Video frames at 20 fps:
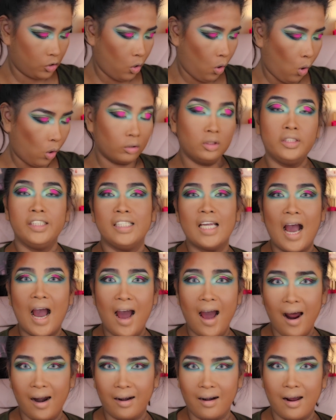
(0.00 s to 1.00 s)
It's called
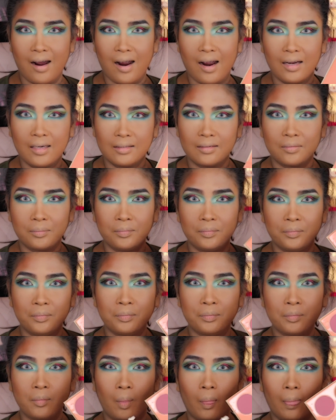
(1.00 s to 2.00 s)
Yara.
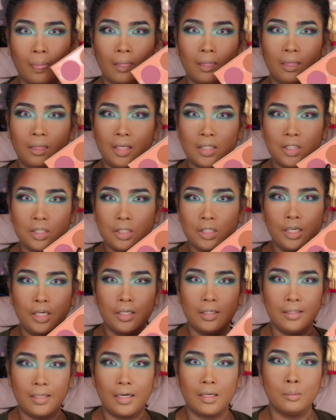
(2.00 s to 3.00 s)
This
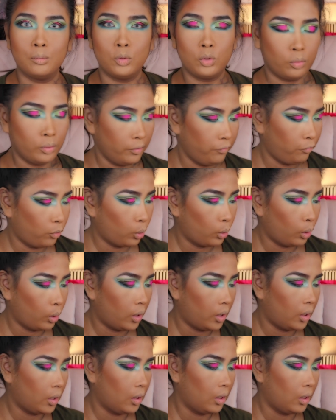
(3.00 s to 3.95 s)
shade that I'm doing for